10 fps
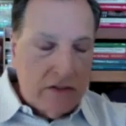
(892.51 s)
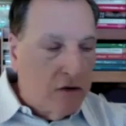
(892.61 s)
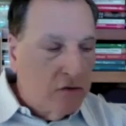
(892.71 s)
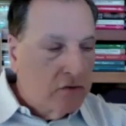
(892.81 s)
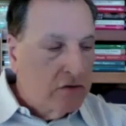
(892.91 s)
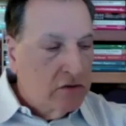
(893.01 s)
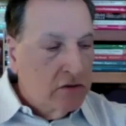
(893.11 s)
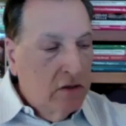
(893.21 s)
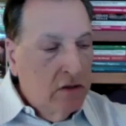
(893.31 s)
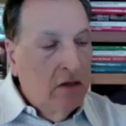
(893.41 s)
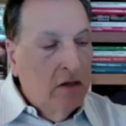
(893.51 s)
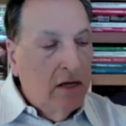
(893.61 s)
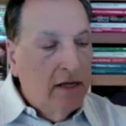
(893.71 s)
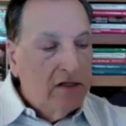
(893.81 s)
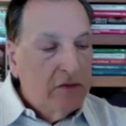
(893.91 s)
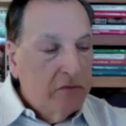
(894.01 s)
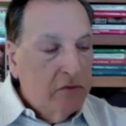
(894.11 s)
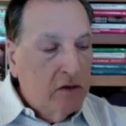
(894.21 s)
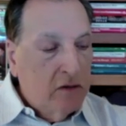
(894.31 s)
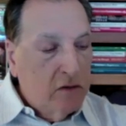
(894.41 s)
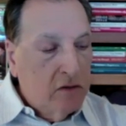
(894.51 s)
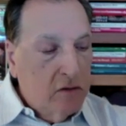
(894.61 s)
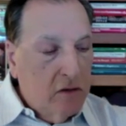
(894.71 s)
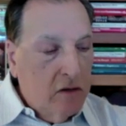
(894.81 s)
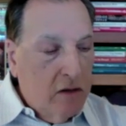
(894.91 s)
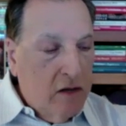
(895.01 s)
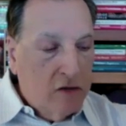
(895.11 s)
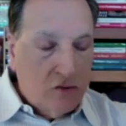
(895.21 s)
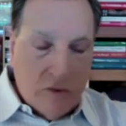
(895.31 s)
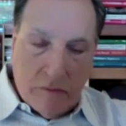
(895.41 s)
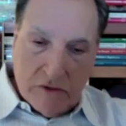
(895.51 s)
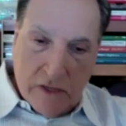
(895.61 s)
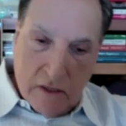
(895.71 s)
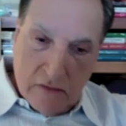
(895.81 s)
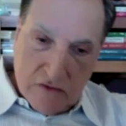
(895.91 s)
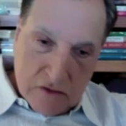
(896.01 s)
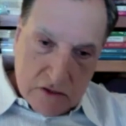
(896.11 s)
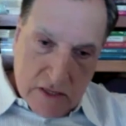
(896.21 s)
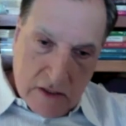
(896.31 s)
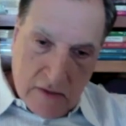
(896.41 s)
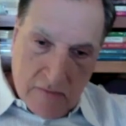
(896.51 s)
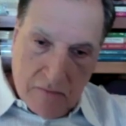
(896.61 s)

House of Representatives and Senate